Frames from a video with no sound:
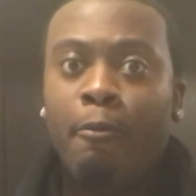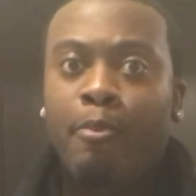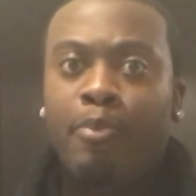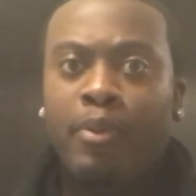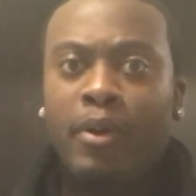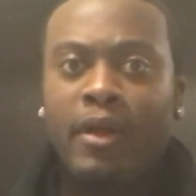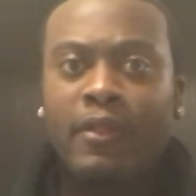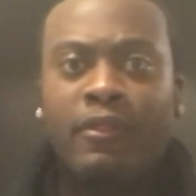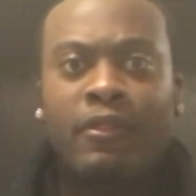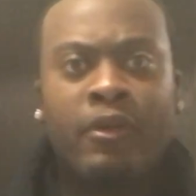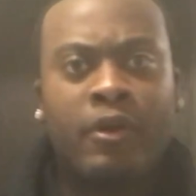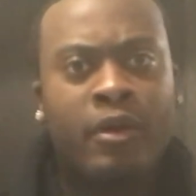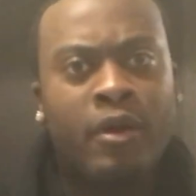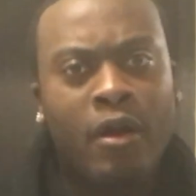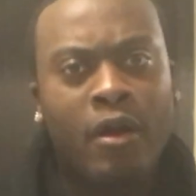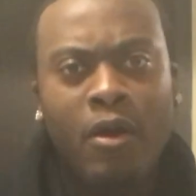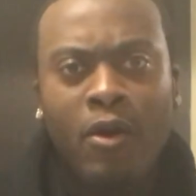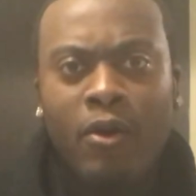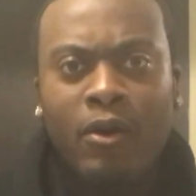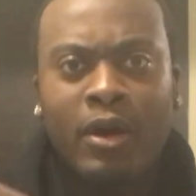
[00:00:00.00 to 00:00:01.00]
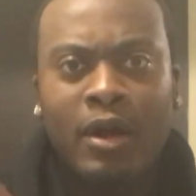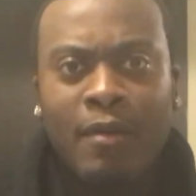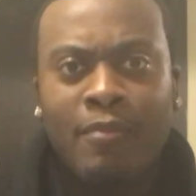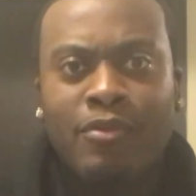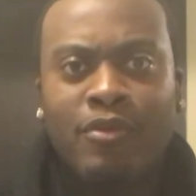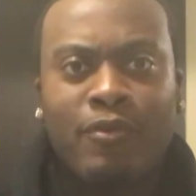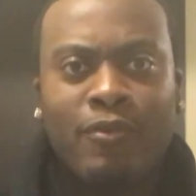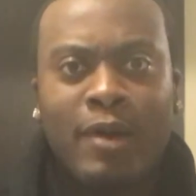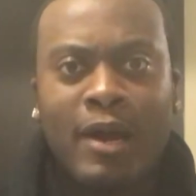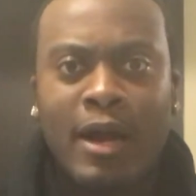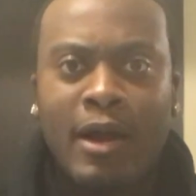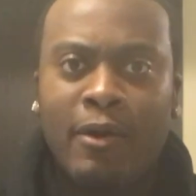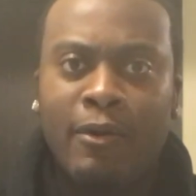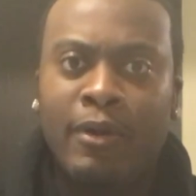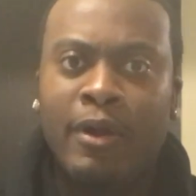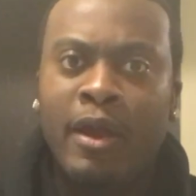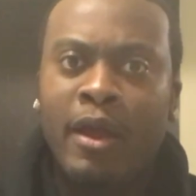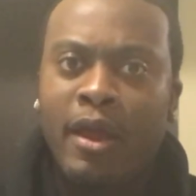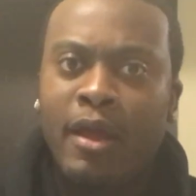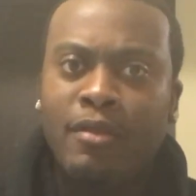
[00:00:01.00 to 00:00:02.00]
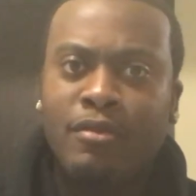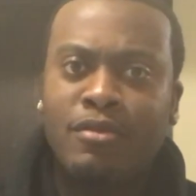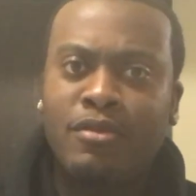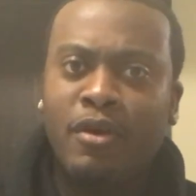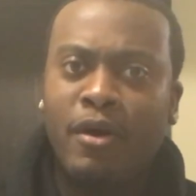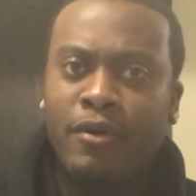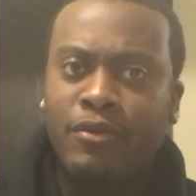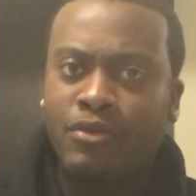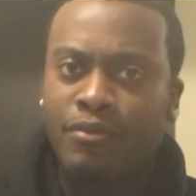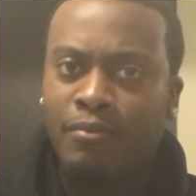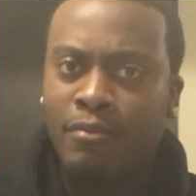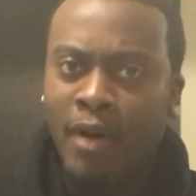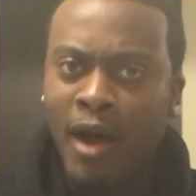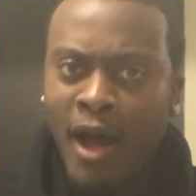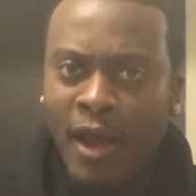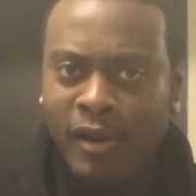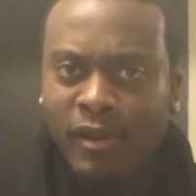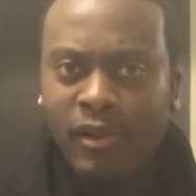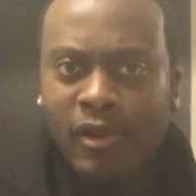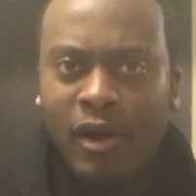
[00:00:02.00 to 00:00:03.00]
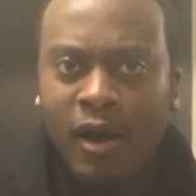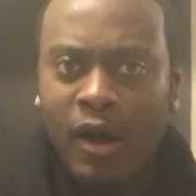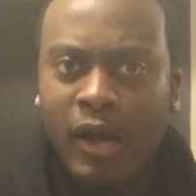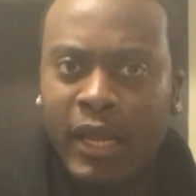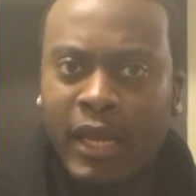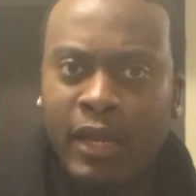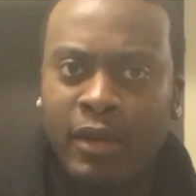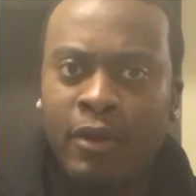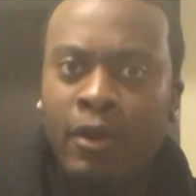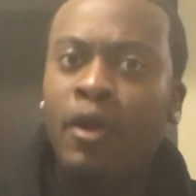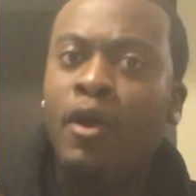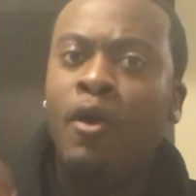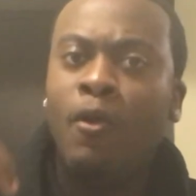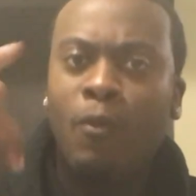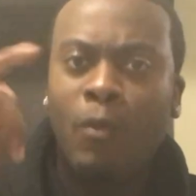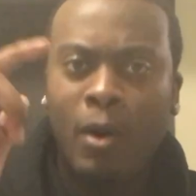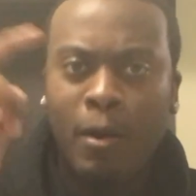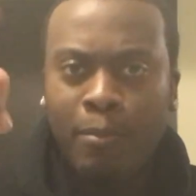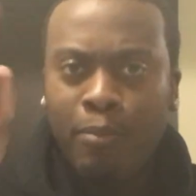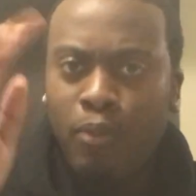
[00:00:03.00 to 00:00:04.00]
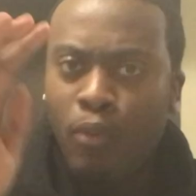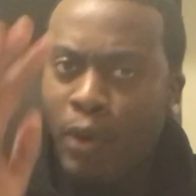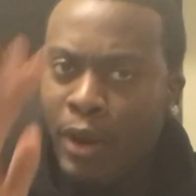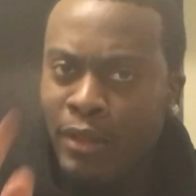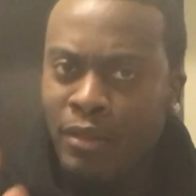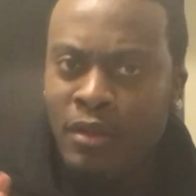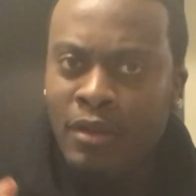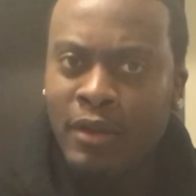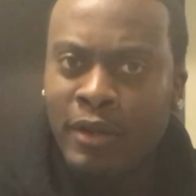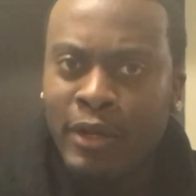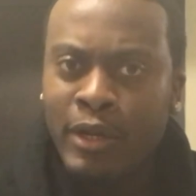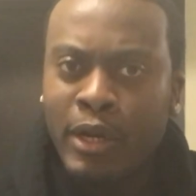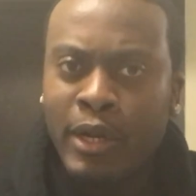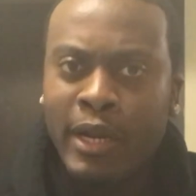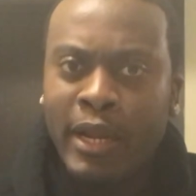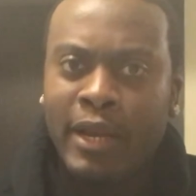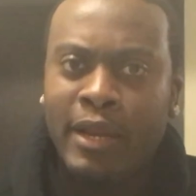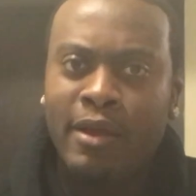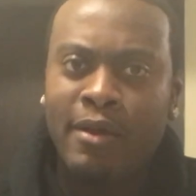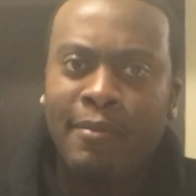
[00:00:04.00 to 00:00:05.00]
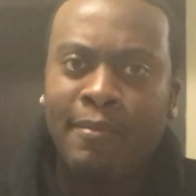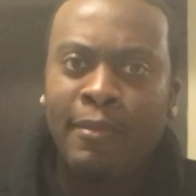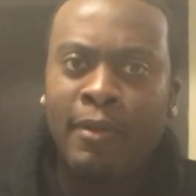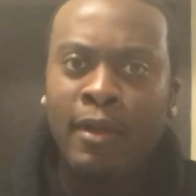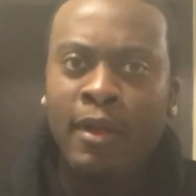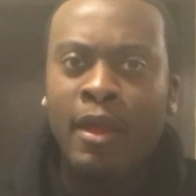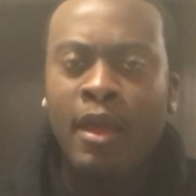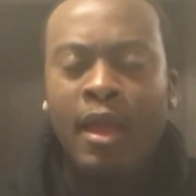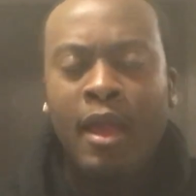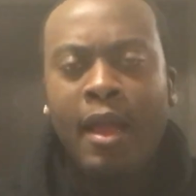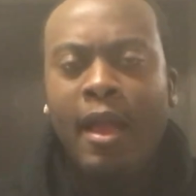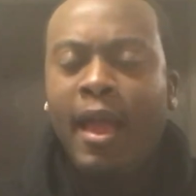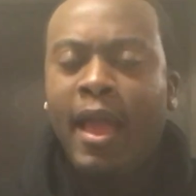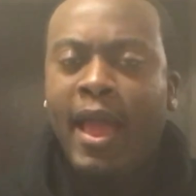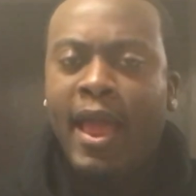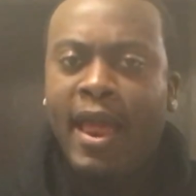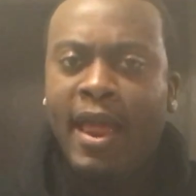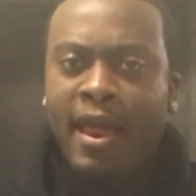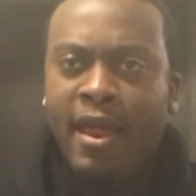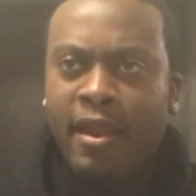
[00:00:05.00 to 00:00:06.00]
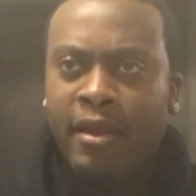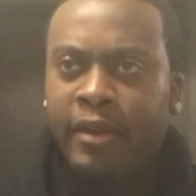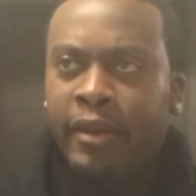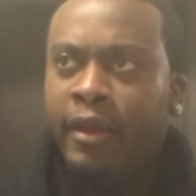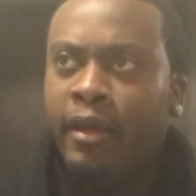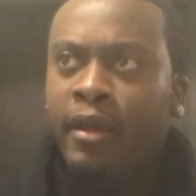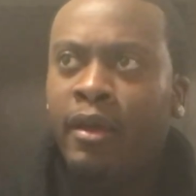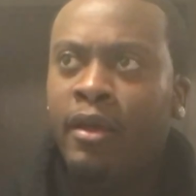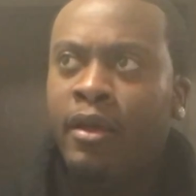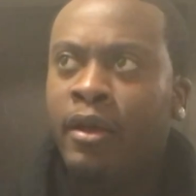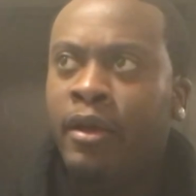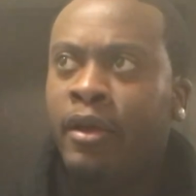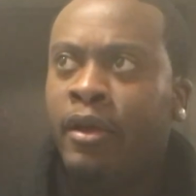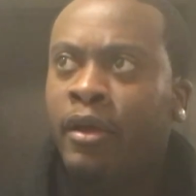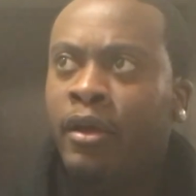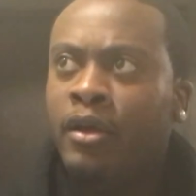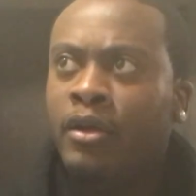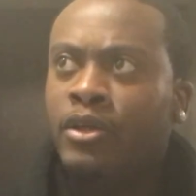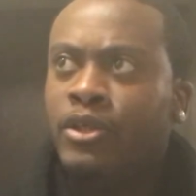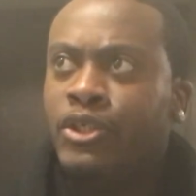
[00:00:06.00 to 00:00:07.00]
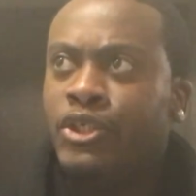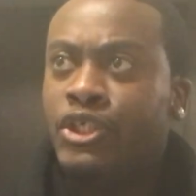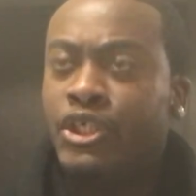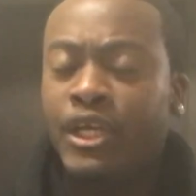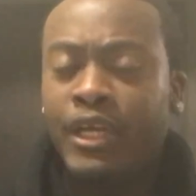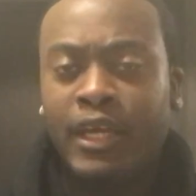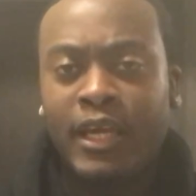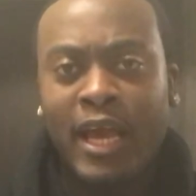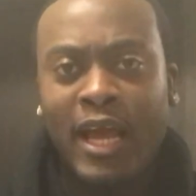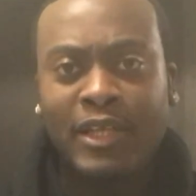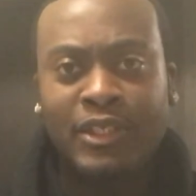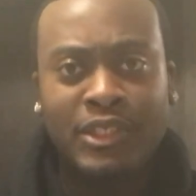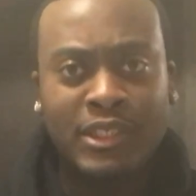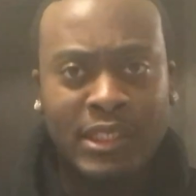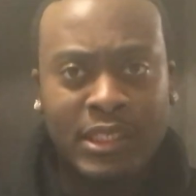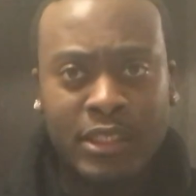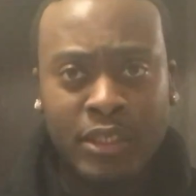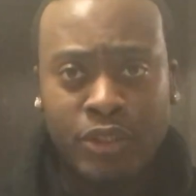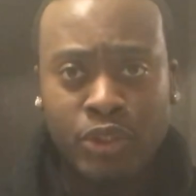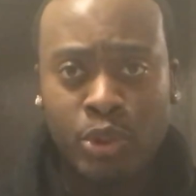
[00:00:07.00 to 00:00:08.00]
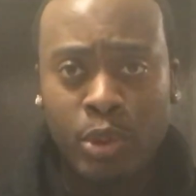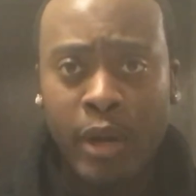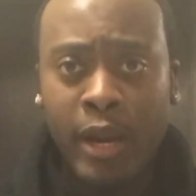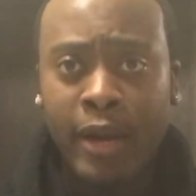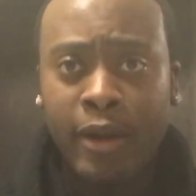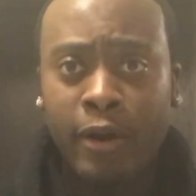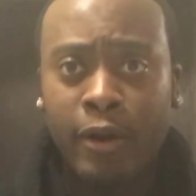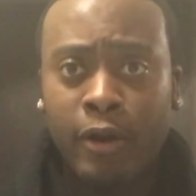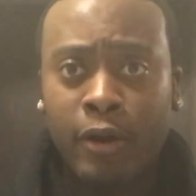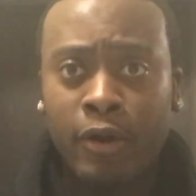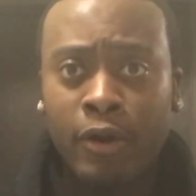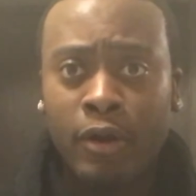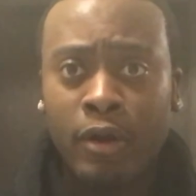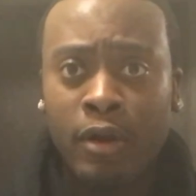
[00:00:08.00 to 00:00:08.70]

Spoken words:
but the girl comes around and starts monologuing while pointing a gun at him, and she catches the traitor.